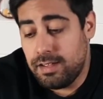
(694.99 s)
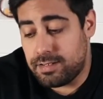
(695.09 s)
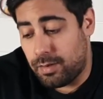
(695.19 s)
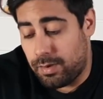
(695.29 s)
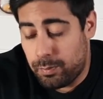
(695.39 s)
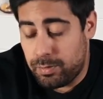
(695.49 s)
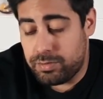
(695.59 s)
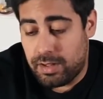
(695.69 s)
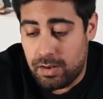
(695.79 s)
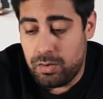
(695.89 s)
So I will
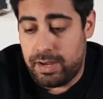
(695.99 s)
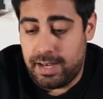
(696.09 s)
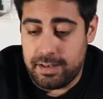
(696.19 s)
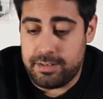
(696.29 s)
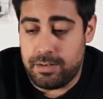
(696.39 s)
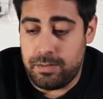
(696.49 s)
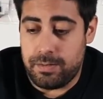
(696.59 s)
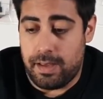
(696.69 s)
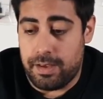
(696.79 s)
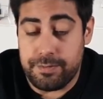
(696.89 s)
start looking
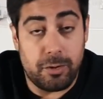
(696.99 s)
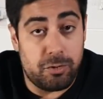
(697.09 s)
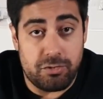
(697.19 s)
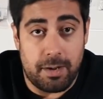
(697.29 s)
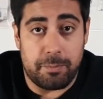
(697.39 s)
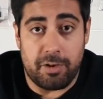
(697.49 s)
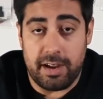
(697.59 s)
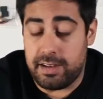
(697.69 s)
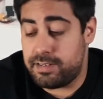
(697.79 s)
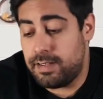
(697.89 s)
into uh, future
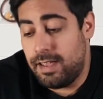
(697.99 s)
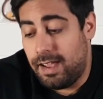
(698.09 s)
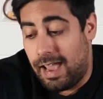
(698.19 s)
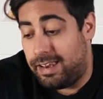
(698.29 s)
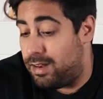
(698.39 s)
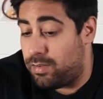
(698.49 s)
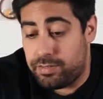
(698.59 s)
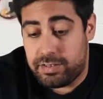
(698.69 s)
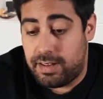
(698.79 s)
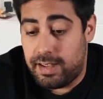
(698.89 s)
upgrades and then
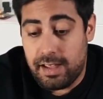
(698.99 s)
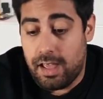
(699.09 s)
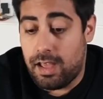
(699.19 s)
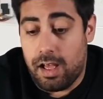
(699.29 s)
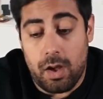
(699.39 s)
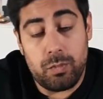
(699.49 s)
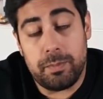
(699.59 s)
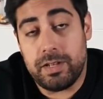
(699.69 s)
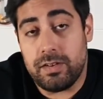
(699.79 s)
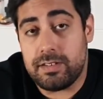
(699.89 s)
obviously uh, I
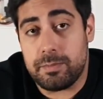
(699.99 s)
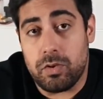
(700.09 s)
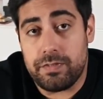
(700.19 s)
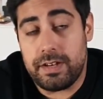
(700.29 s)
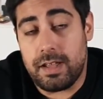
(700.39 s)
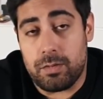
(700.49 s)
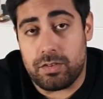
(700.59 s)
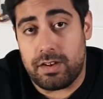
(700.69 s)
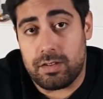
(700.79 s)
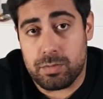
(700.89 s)
will be doing some more
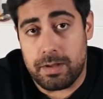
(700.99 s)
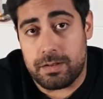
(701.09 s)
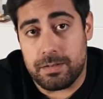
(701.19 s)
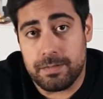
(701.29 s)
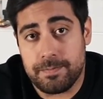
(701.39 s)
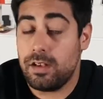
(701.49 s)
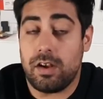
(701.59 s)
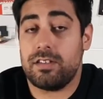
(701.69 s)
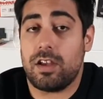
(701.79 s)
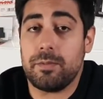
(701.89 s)
videos on it as well.
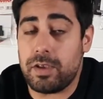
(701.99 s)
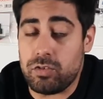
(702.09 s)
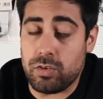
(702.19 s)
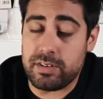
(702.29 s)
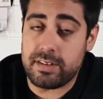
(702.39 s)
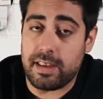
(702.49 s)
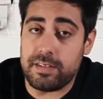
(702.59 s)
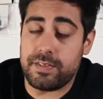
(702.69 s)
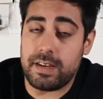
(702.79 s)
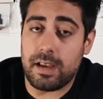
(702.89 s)
Guys, I hope you enjoyed
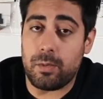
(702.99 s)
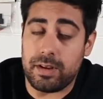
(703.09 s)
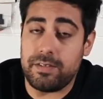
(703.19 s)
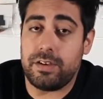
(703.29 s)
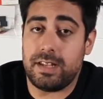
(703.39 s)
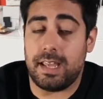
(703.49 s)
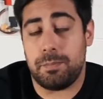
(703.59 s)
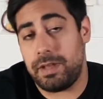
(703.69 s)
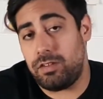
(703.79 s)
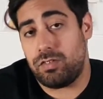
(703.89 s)
today's video, and if you
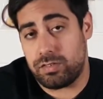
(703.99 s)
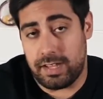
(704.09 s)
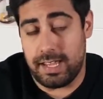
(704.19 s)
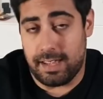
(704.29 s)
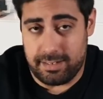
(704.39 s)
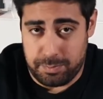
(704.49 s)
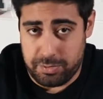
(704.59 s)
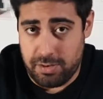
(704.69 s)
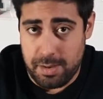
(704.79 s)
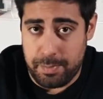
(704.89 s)
did, be sure to hit that
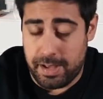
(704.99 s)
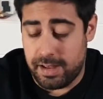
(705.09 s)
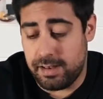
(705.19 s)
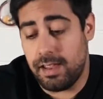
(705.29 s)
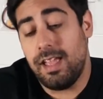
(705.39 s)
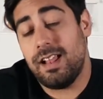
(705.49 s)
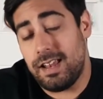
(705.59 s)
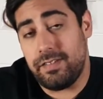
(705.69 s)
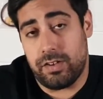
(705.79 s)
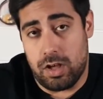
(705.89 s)
subscribe button,
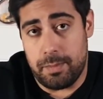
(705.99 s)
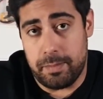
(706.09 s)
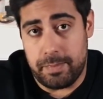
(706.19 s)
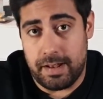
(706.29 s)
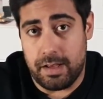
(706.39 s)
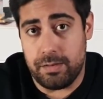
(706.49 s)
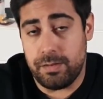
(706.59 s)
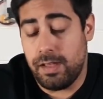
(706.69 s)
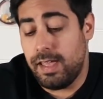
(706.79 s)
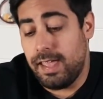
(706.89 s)
leave a comment
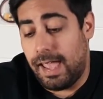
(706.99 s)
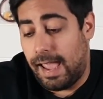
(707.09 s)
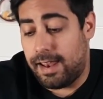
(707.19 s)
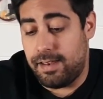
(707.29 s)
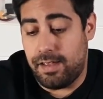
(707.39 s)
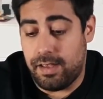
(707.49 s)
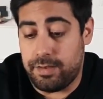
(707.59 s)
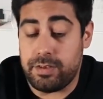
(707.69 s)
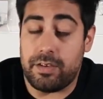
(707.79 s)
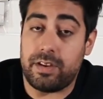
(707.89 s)
below, and uh,
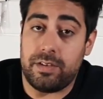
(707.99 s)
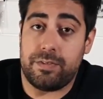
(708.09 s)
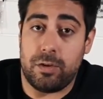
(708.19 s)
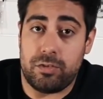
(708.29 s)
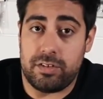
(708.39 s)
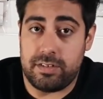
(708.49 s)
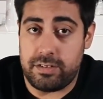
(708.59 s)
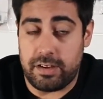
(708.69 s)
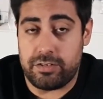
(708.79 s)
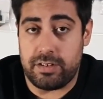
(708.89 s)
if you have any future
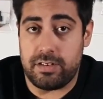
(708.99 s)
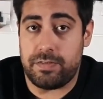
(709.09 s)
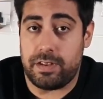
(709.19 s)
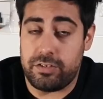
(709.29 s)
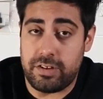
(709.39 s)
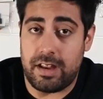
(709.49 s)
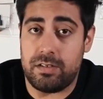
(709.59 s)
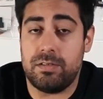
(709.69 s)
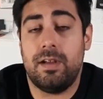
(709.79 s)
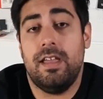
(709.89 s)
suggestions for the
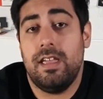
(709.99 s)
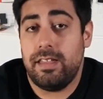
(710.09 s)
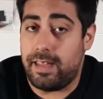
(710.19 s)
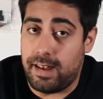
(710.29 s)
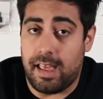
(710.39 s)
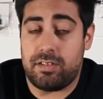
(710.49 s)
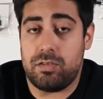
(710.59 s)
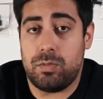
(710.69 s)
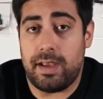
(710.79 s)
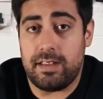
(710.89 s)
channel, then as
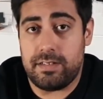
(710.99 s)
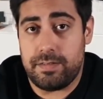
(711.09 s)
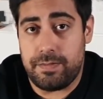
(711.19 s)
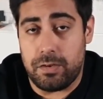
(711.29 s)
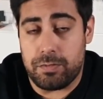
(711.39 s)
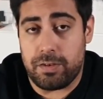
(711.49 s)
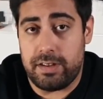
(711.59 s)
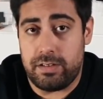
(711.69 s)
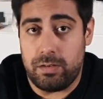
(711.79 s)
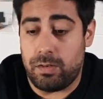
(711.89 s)
always, feel
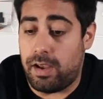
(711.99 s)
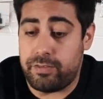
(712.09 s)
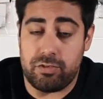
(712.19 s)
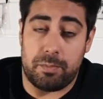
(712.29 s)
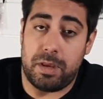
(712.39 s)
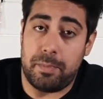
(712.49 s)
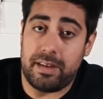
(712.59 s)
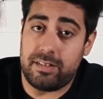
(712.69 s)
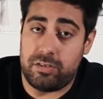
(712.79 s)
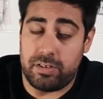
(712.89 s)
free to either drop me a
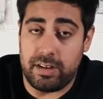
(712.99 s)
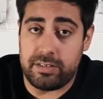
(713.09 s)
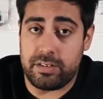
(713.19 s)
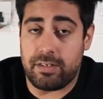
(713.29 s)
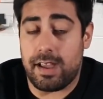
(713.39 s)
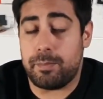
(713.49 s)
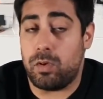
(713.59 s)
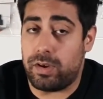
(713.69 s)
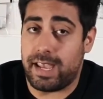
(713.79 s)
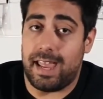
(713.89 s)
message on Instagram
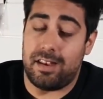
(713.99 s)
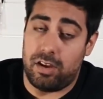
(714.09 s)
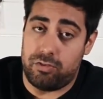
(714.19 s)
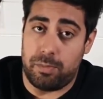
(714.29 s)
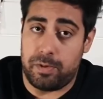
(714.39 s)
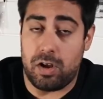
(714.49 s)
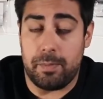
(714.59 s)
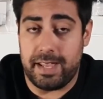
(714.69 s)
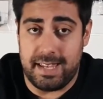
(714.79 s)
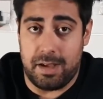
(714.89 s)
or again, drop a
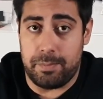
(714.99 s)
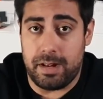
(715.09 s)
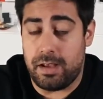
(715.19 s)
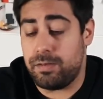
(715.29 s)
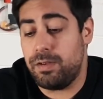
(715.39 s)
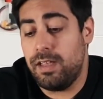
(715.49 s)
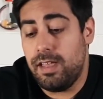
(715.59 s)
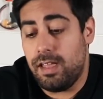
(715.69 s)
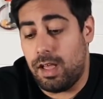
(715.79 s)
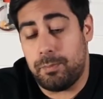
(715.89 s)
comment down below.
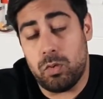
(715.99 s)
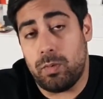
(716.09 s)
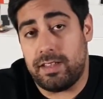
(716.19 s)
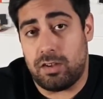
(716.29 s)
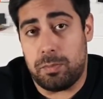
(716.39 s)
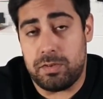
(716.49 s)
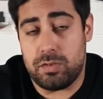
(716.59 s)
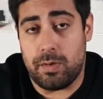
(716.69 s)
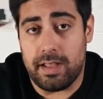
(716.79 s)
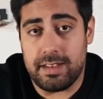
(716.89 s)
I'm always open
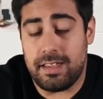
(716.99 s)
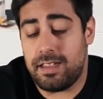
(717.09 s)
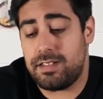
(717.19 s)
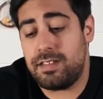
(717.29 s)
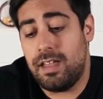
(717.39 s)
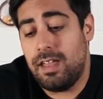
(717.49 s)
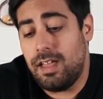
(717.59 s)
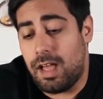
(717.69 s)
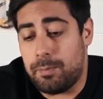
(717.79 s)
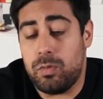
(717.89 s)
to ideas,
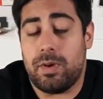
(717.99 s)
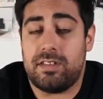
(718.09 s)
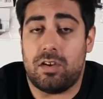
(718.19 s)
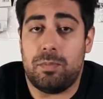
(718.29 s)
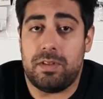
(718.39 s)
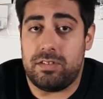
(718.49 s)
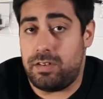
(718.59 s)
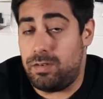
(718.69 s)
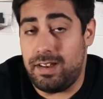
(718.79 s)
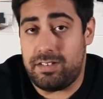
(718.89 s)
I'm always open
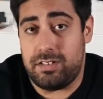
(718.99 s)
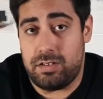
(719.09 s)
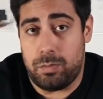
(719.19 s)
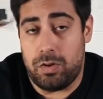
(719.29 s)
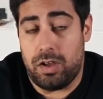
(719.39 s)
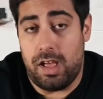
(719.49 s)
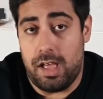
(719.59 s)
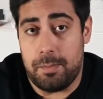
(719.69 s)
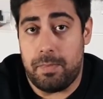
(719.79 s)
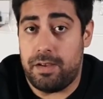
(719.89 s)
to listen to what
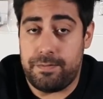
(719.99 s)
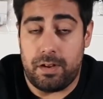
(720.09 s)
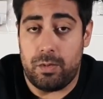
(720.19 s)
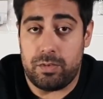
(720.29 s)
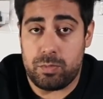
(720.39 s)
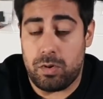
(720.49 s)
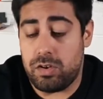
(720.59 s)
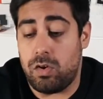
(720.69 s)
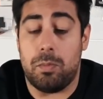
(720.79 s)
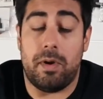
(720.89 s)
uh, my followers
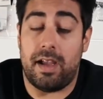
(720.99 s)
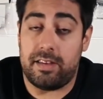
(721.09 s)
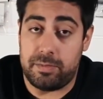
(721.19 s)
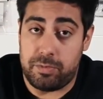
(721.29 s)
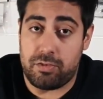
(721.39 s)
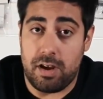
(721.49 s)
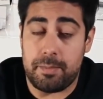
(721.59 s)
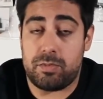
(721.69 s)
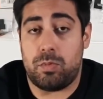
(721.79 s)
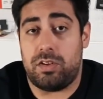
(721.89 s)
want or my
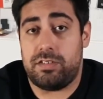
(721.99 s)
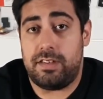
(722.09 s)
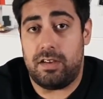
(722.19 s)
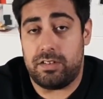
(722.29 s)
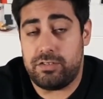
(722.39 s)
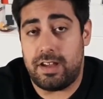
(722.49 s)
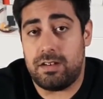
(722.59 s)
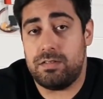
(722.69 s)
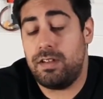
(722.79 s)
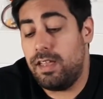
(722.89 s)
subscribers want to see on the
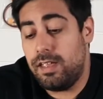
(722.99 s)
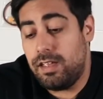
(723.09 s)
channel.